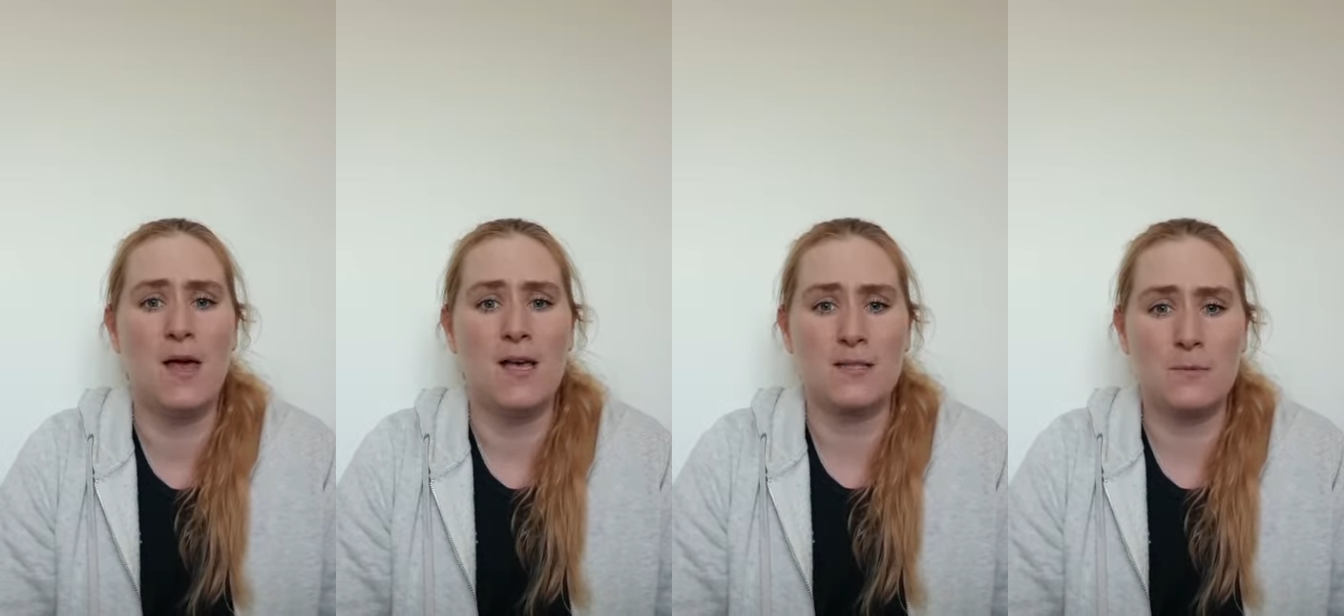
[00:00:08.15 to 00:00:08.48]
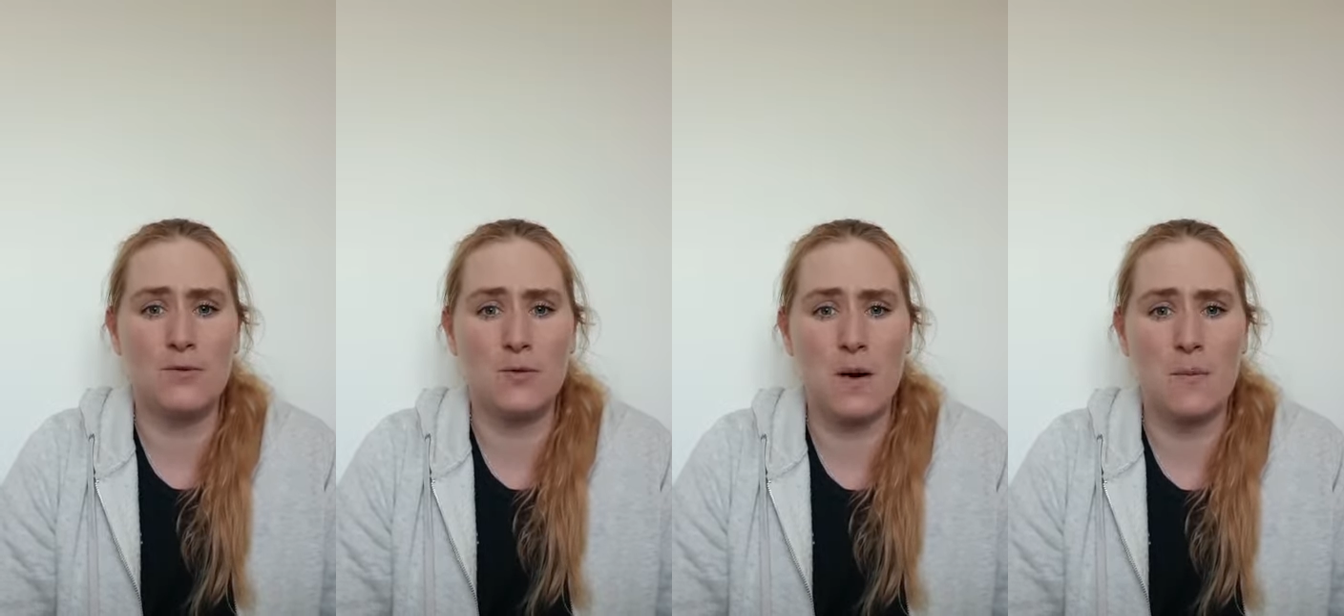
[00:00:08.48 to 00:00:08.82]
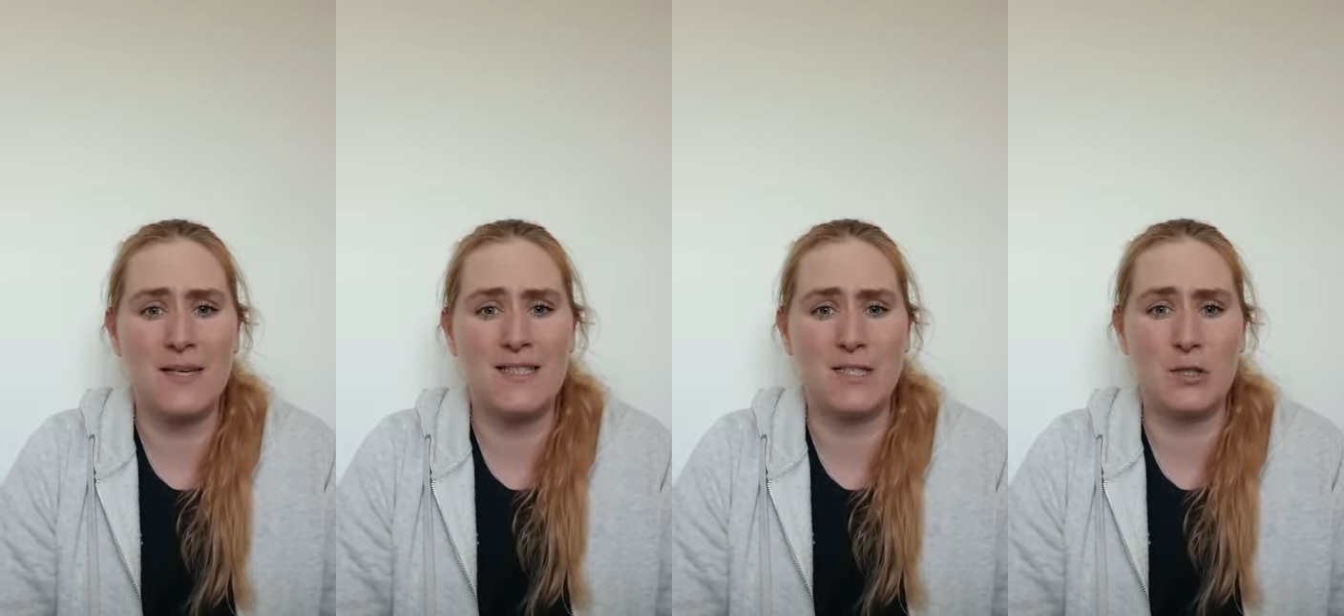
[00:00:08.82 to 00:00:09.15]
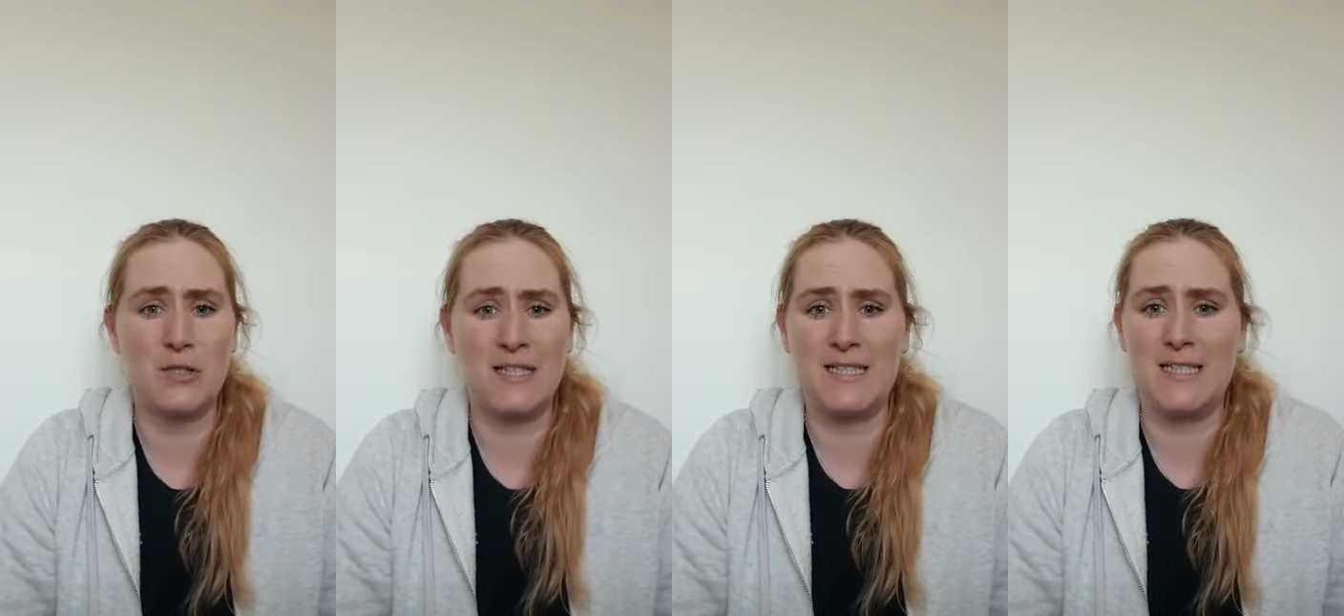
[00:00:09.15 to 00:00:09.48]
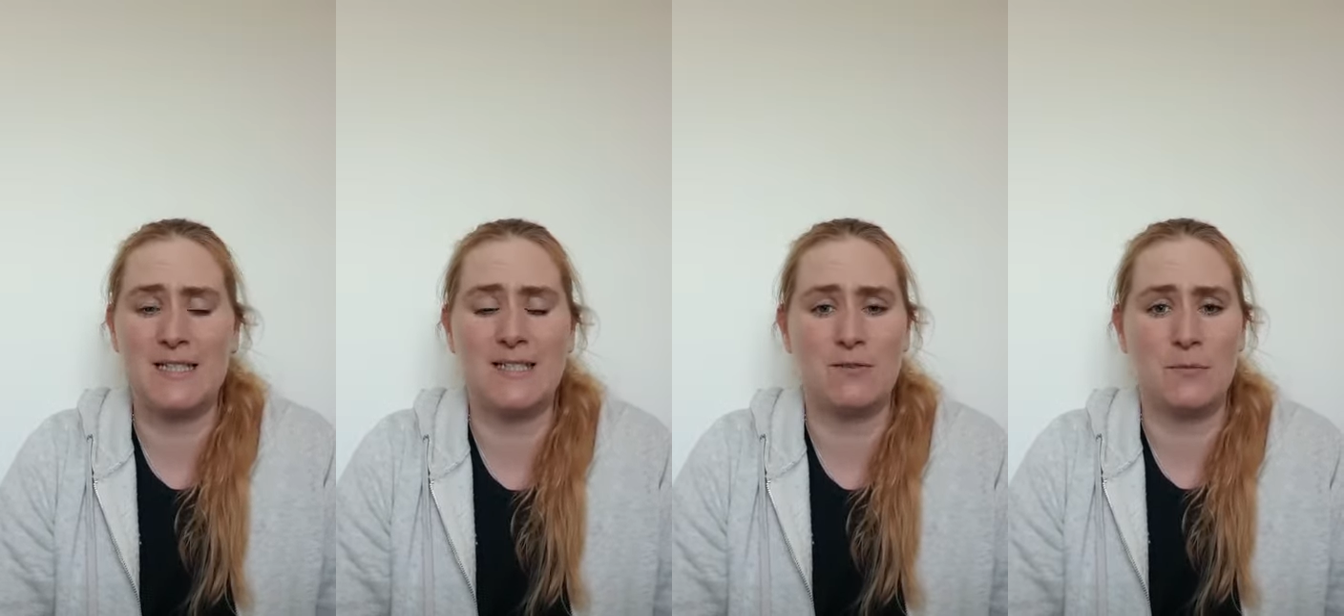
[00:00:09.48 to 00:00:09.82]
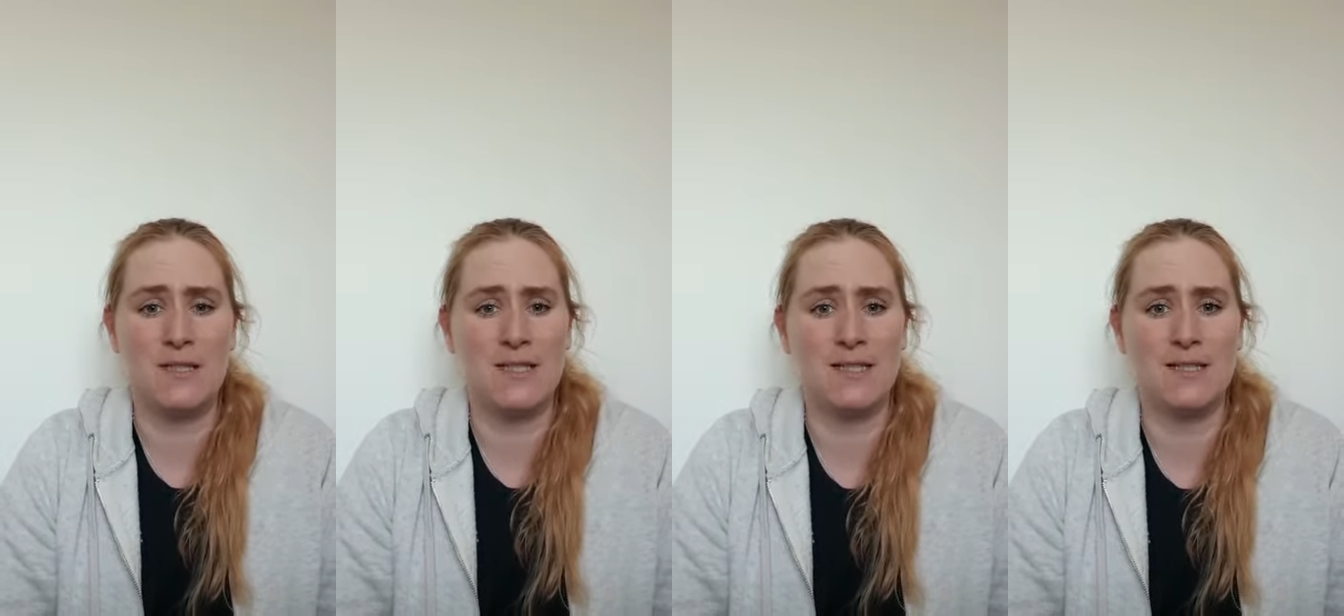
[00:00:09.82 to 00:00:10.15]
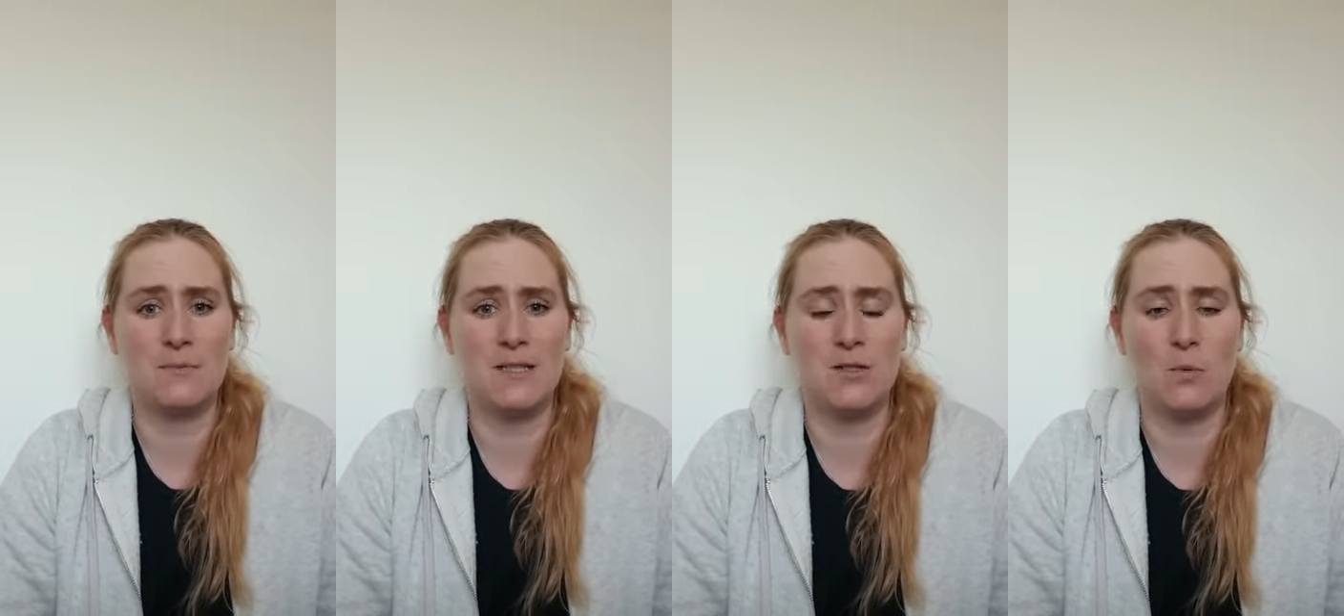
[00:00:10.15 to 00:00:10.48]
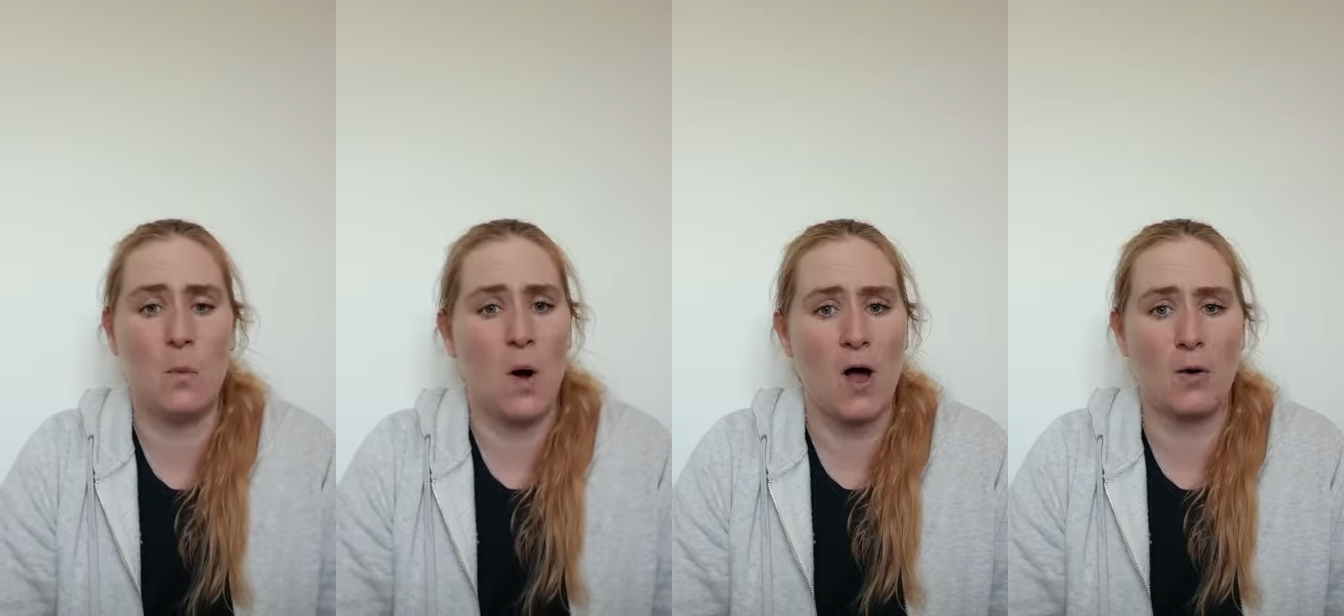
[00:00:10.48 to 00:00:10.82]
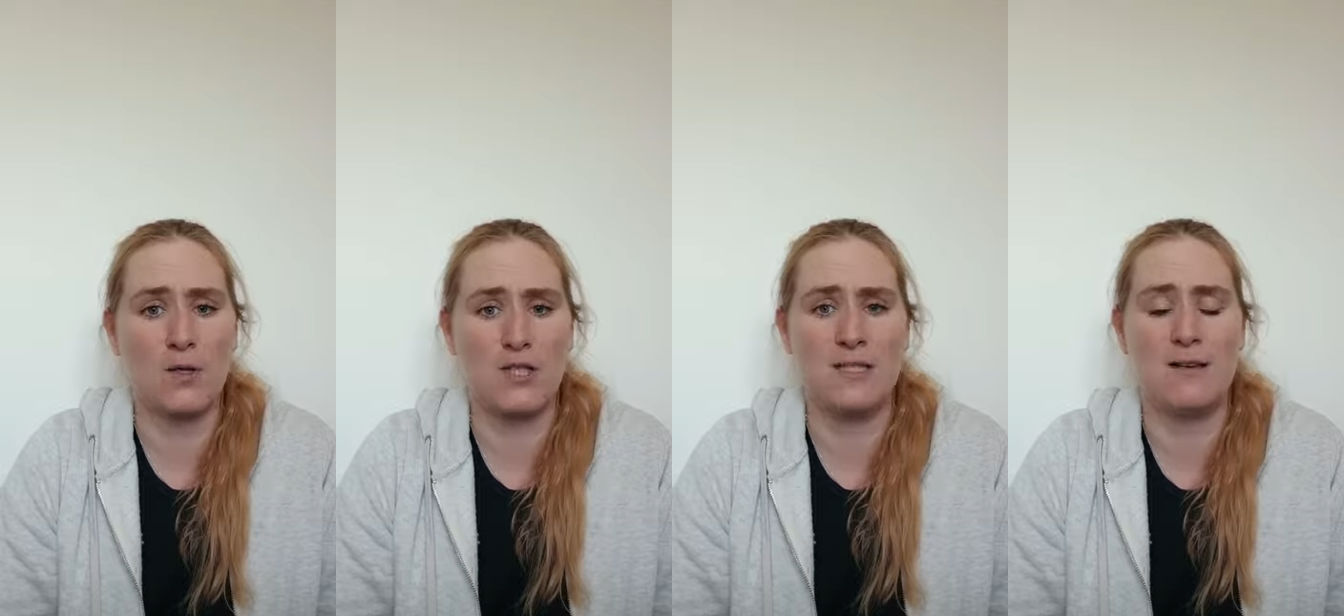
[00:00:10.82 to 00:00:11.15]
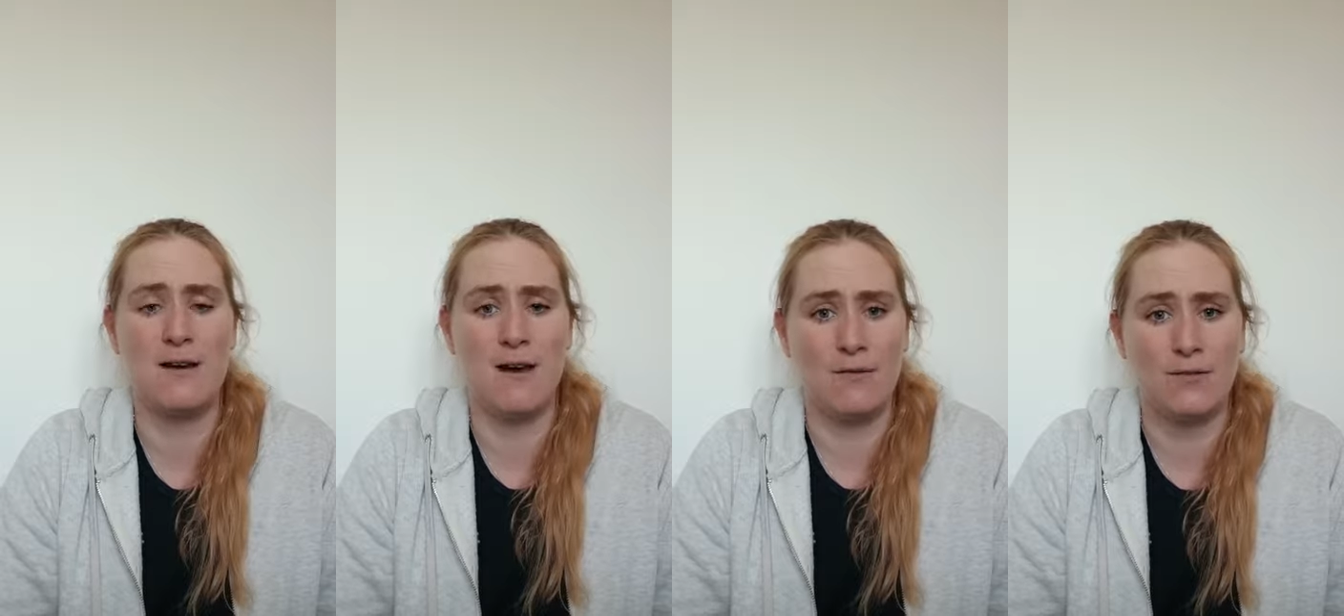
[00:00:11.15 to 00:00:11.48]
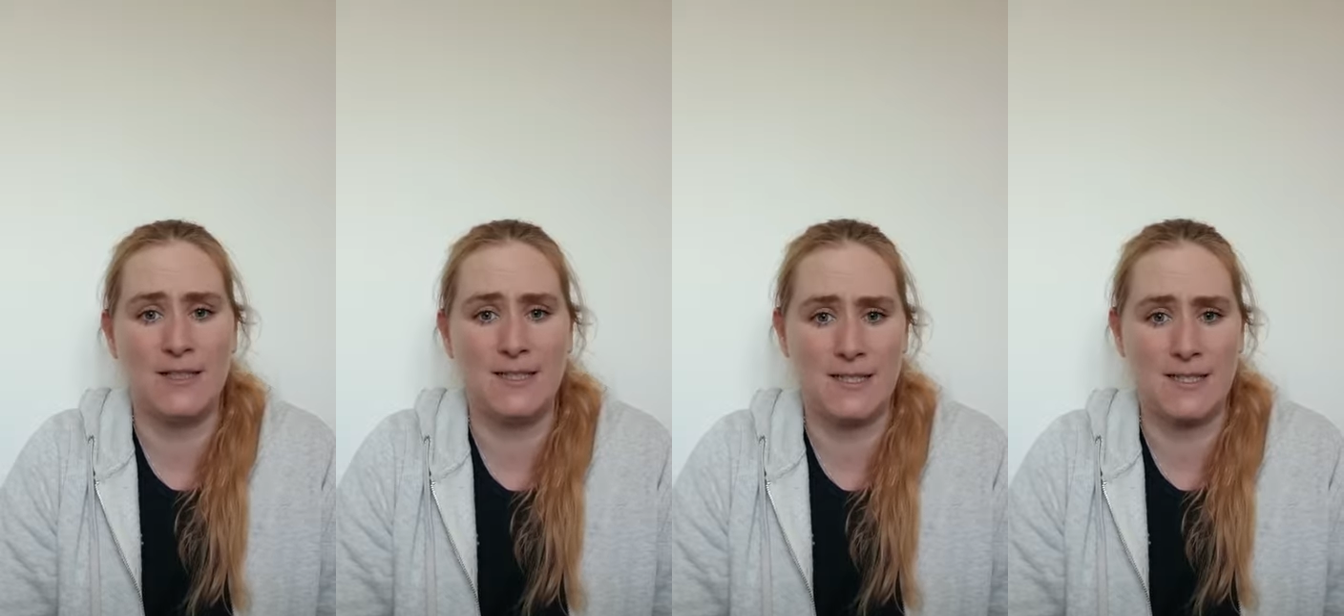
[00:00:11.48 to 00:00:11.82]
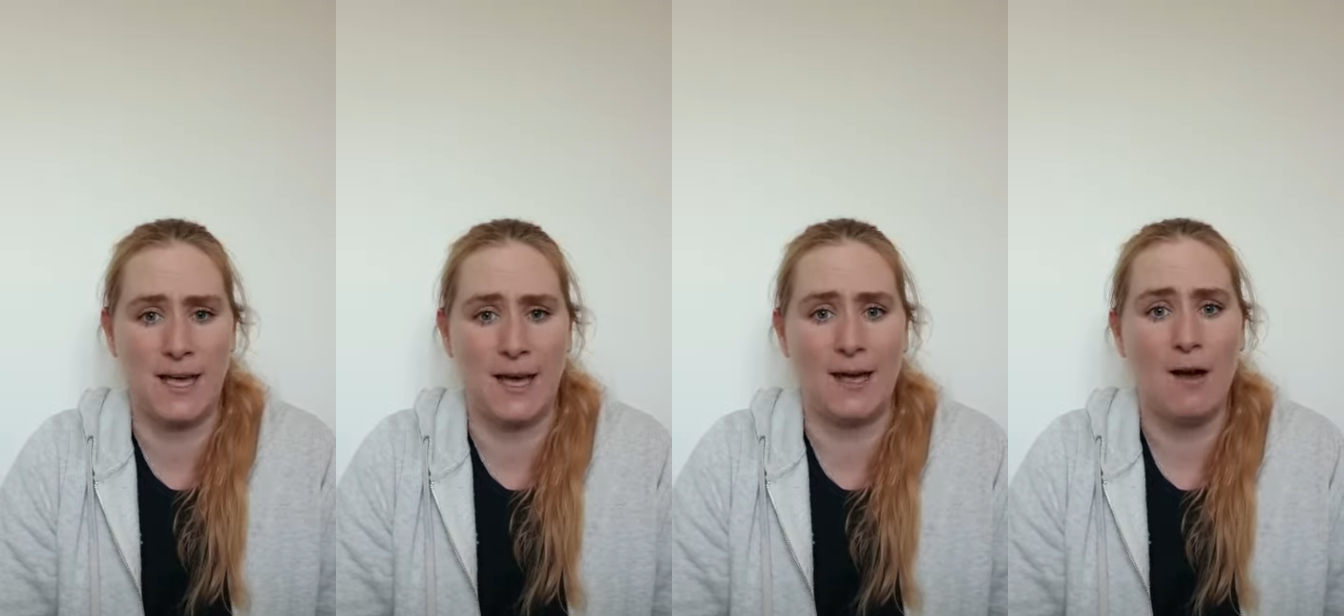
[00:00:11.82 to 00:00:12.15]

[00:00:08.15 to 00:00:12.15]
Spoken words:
Some of your mummies and your daddies have been sending me some work, which is lovely to see.